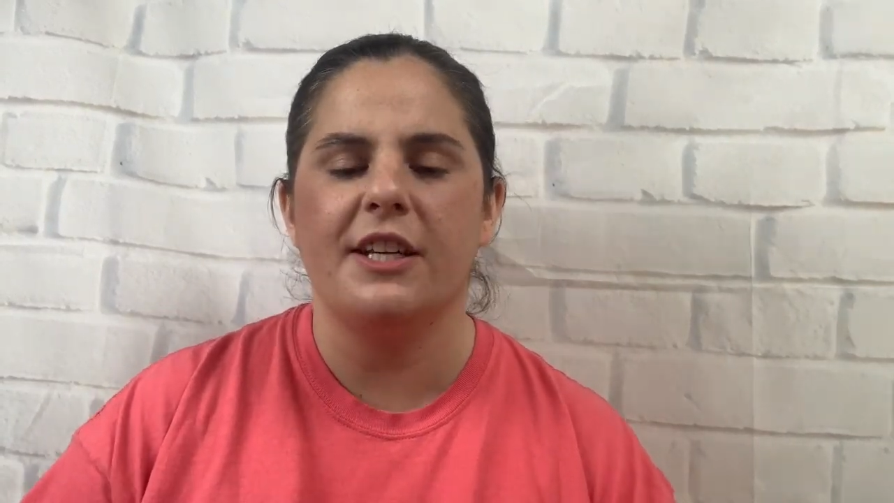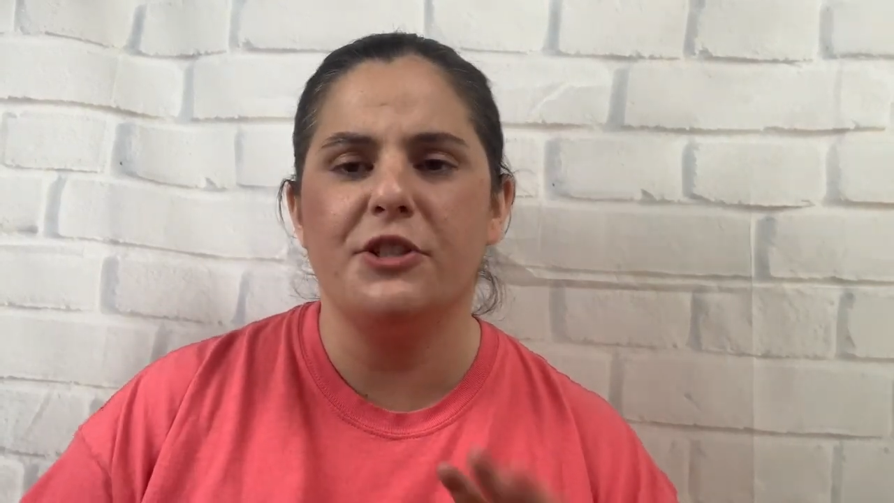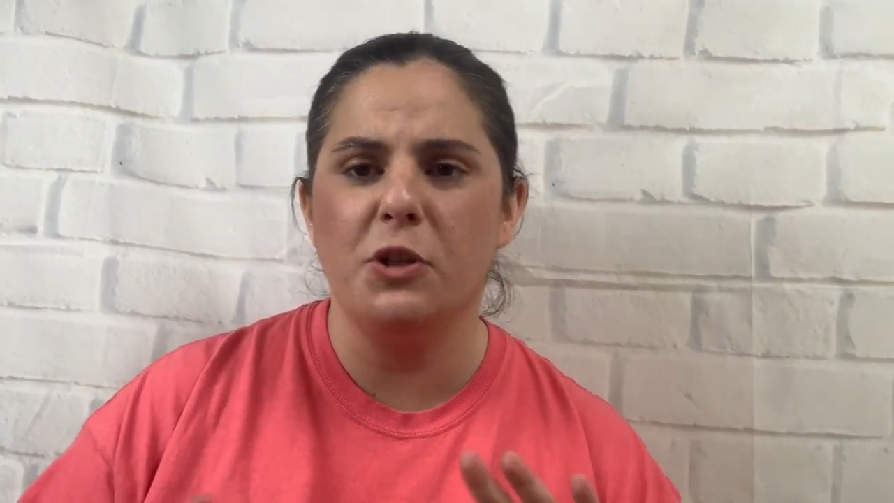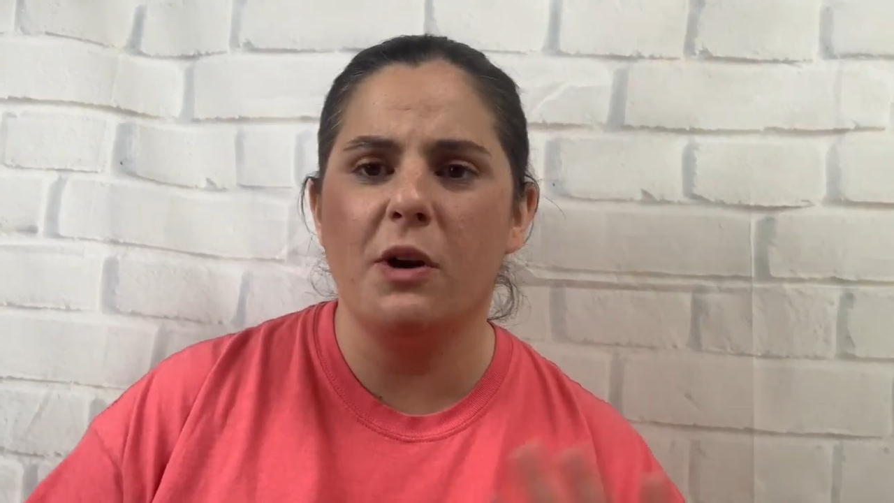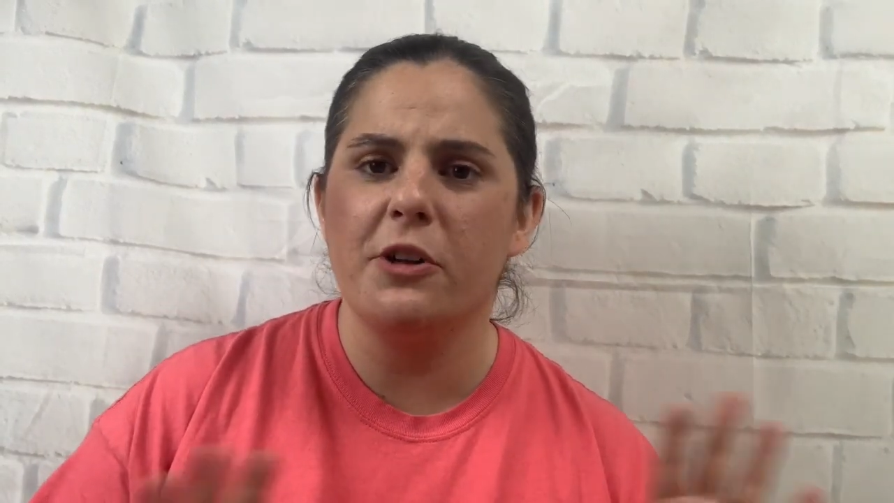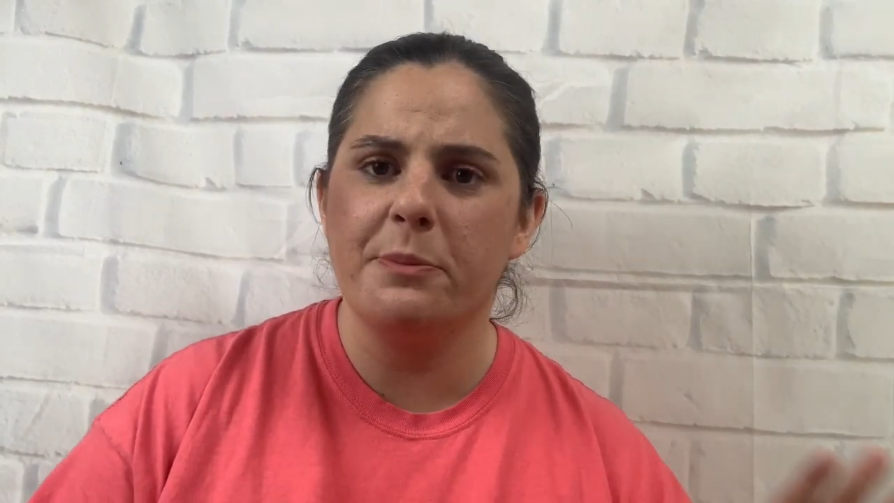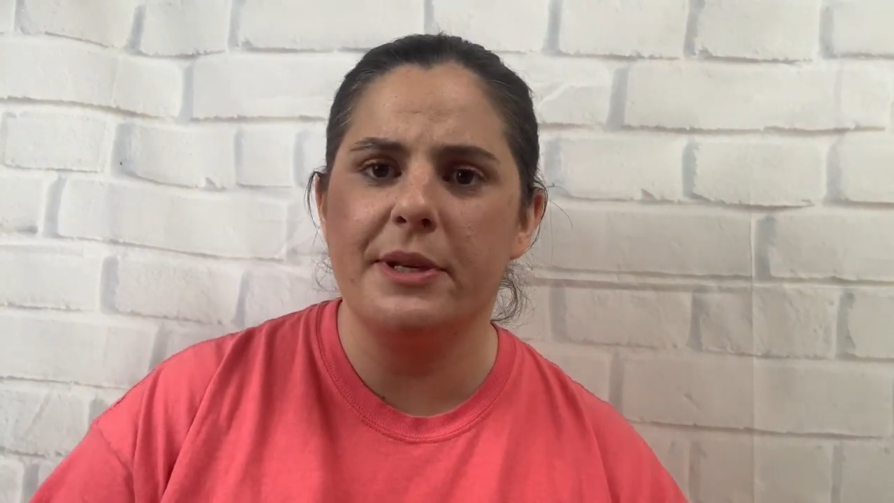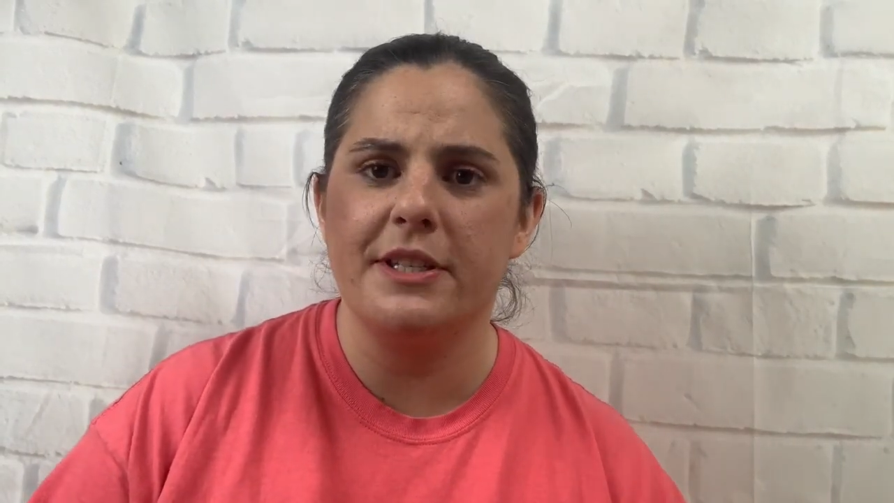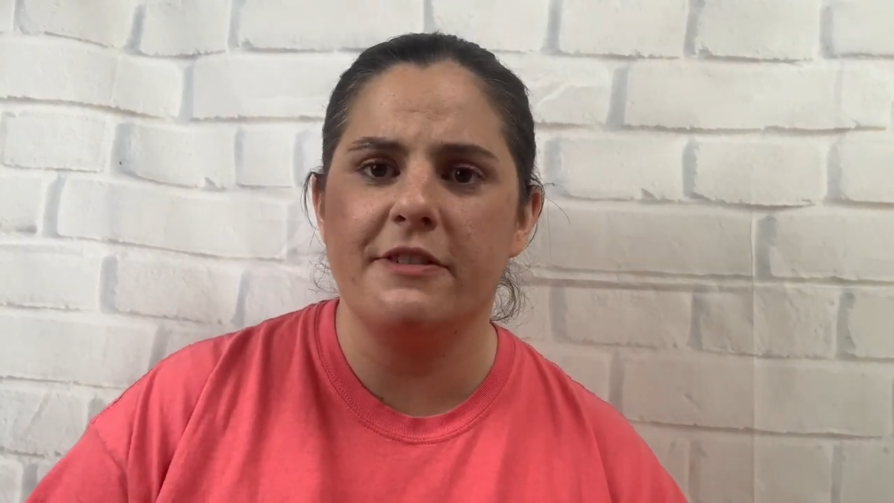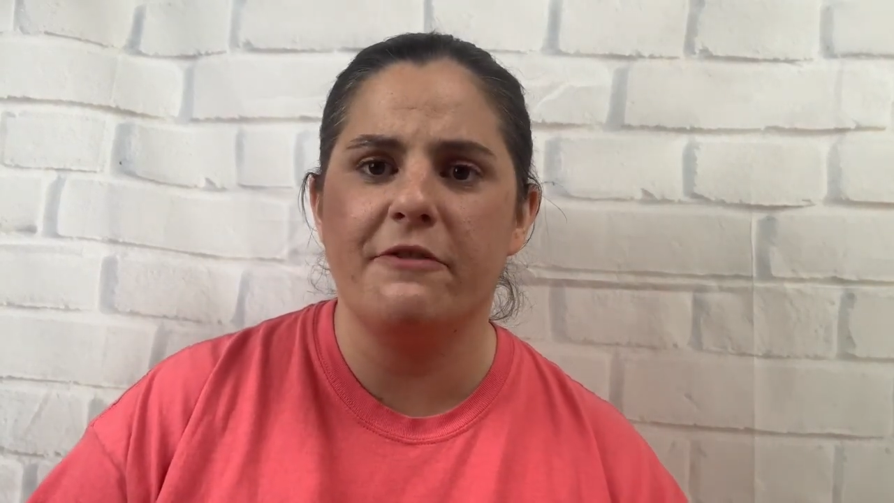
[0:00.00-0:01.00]
And 2 other
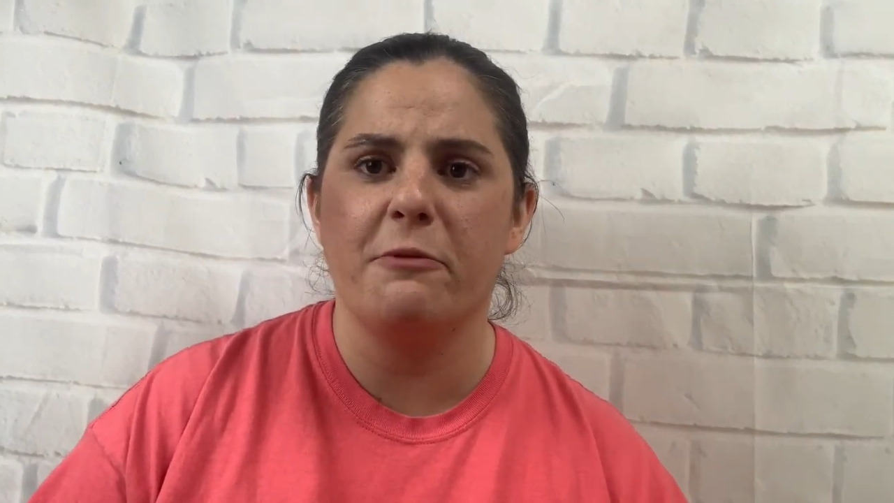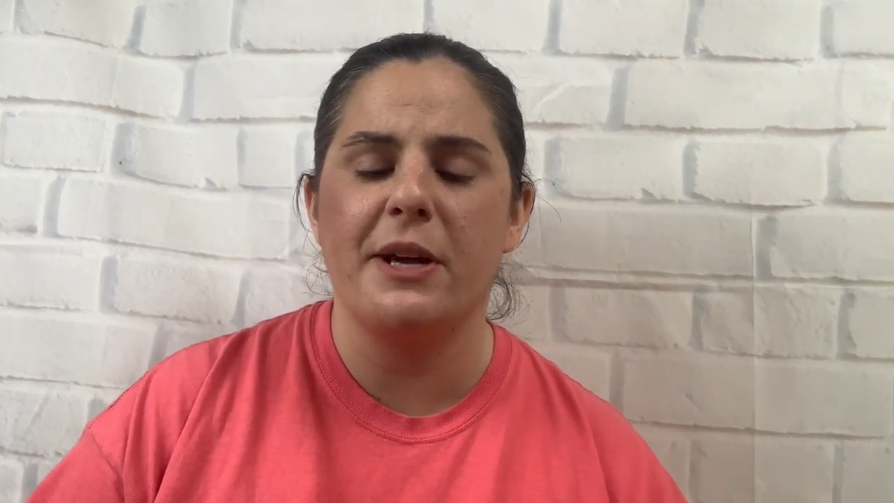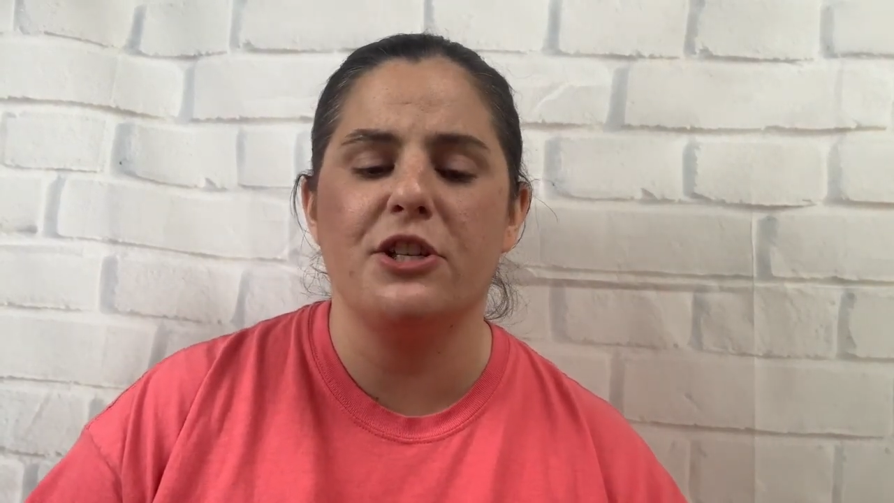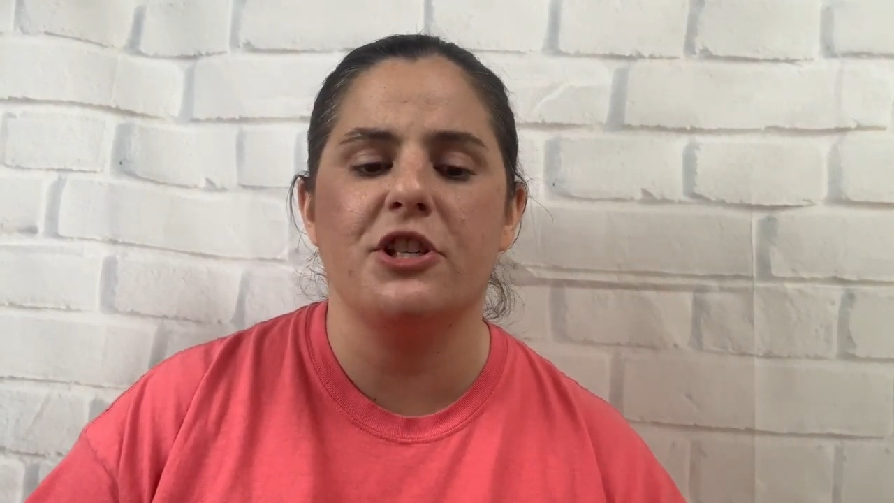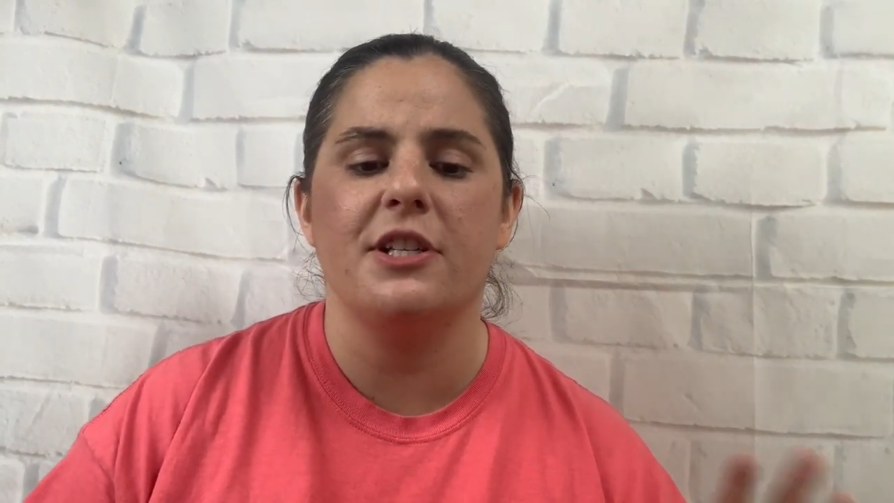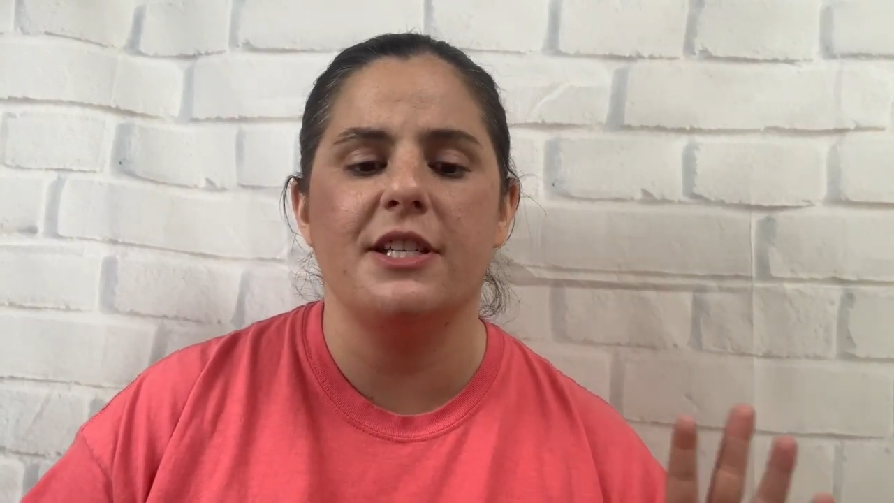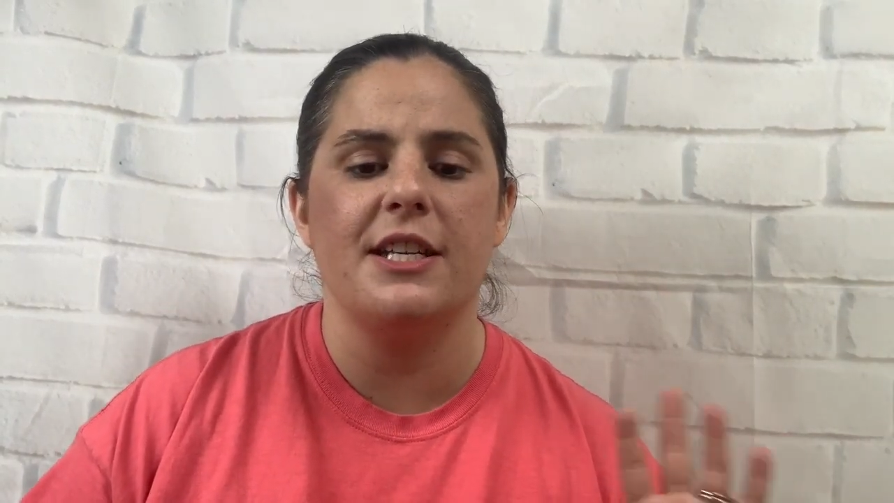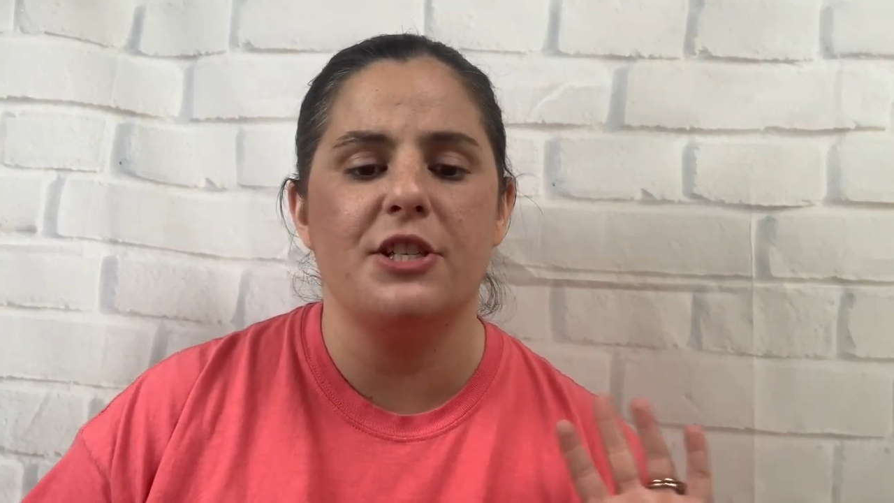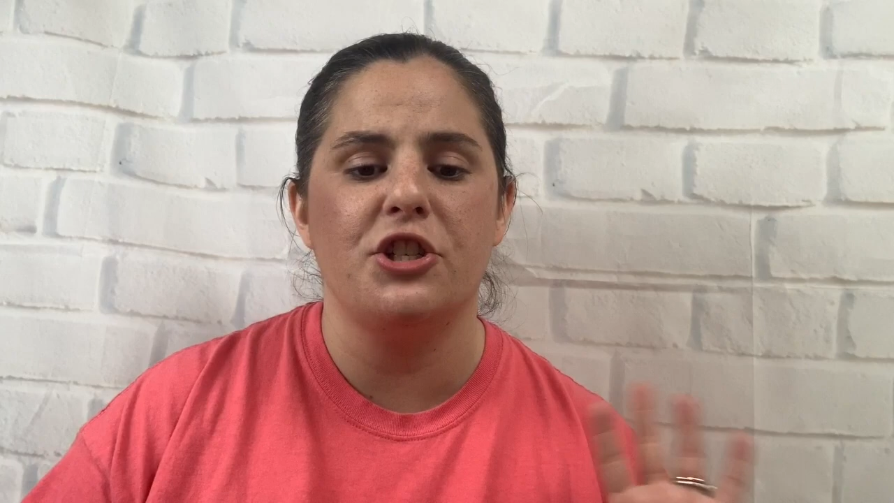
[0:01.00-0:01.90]
bits of information is